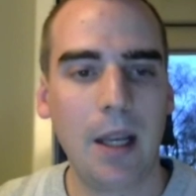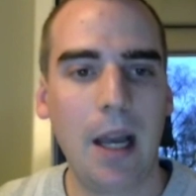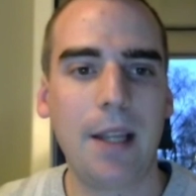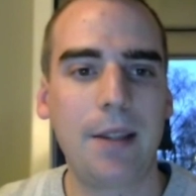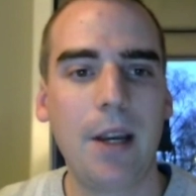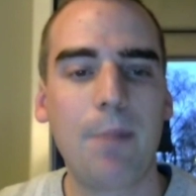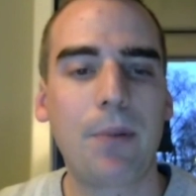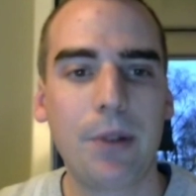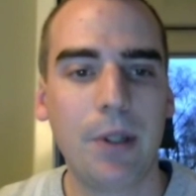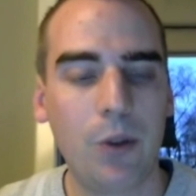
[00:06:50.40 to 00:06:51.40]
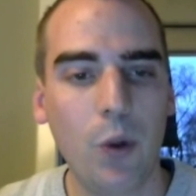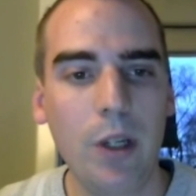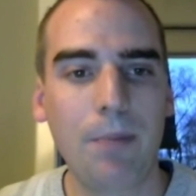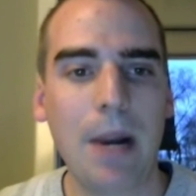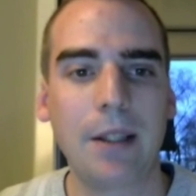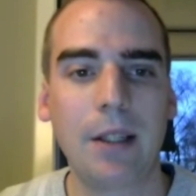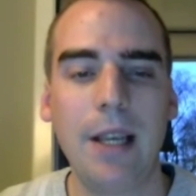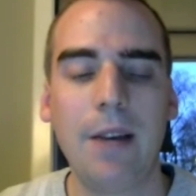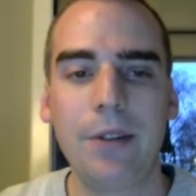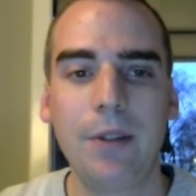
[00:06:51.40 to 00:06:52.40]
and that they're doing
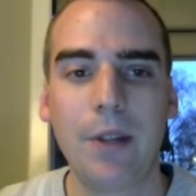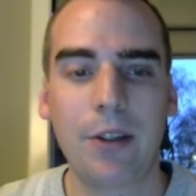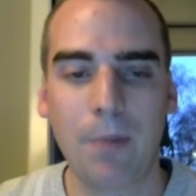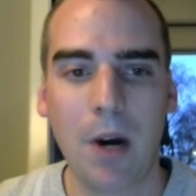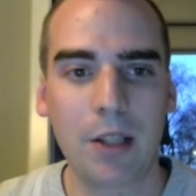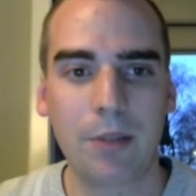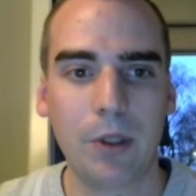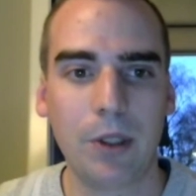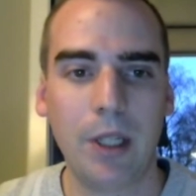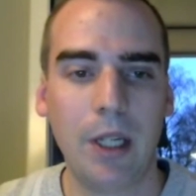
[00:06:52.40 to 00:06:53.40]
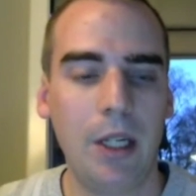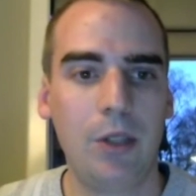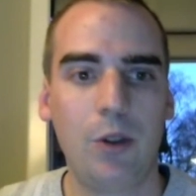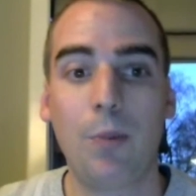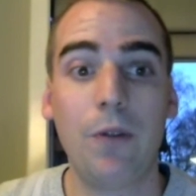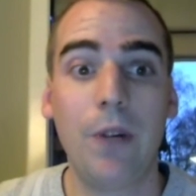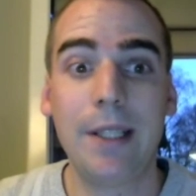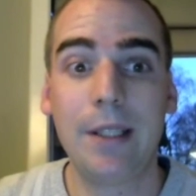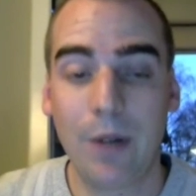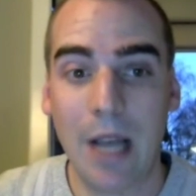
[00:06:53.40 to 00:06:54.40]
practically everything that is possible to
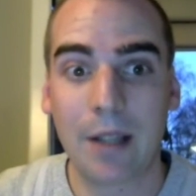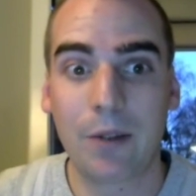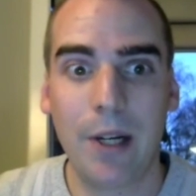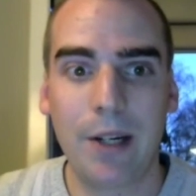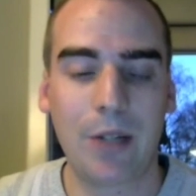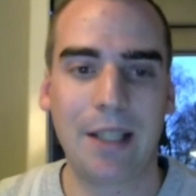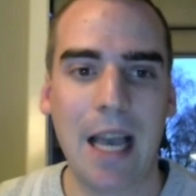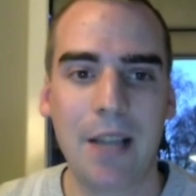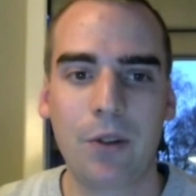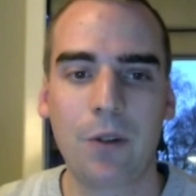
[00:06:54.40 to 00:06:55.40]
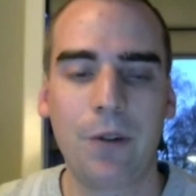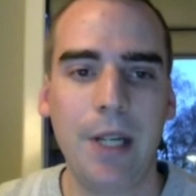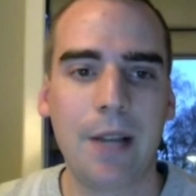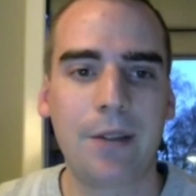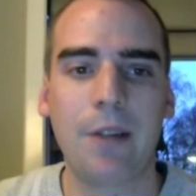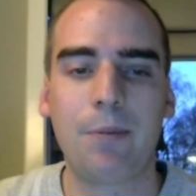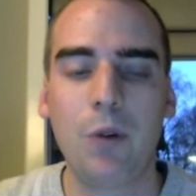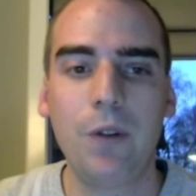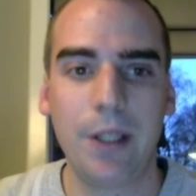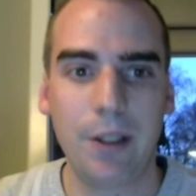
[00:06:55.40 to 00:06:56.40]
prevent a greater catastrophe, as they have
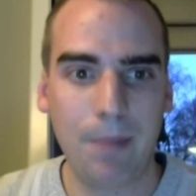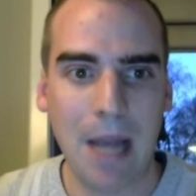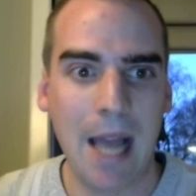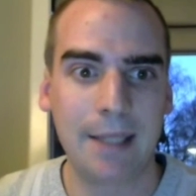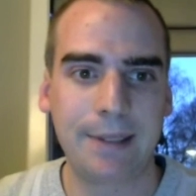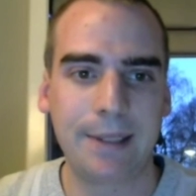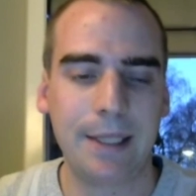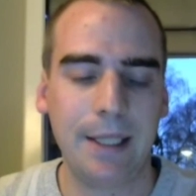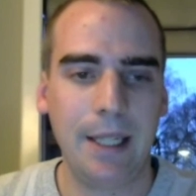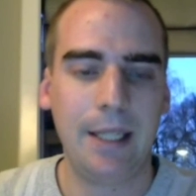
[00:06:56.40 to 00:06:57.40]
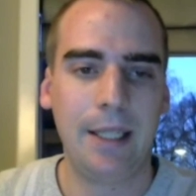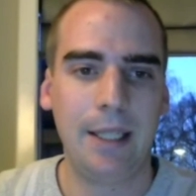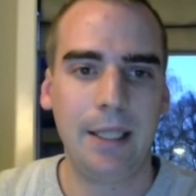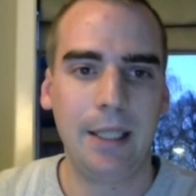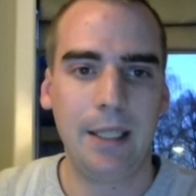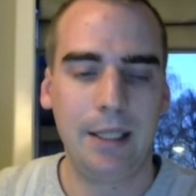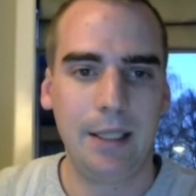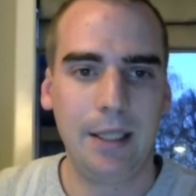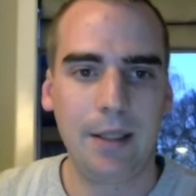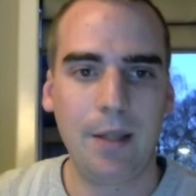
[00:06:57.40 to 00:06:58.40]
proven in the past.
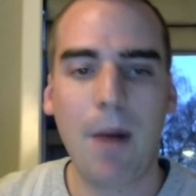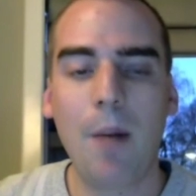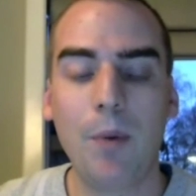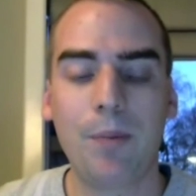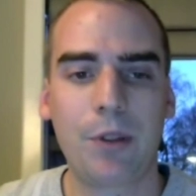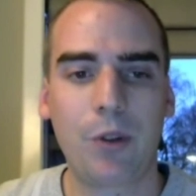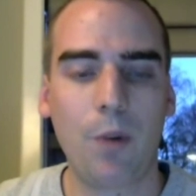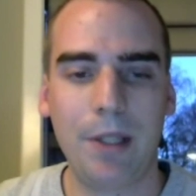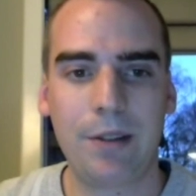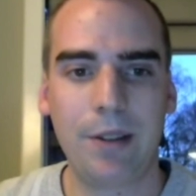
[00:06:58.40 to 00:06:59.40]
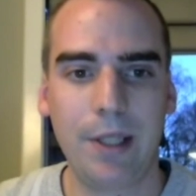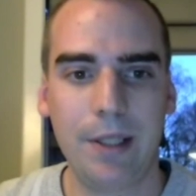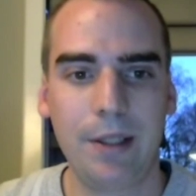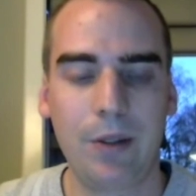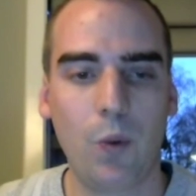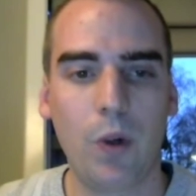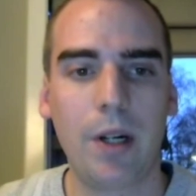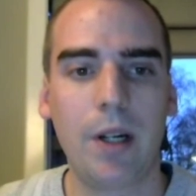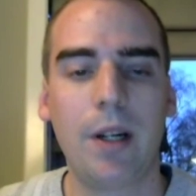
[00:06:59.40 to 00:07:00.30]
The Malmstrom Incident, where